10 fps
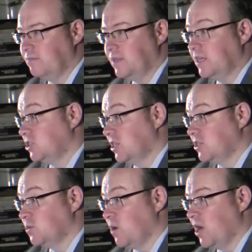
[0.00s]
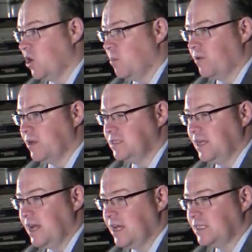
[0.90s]
That's changed the way I operate.
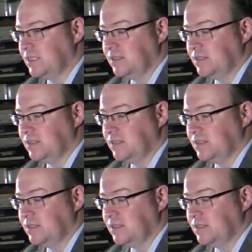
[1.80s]
And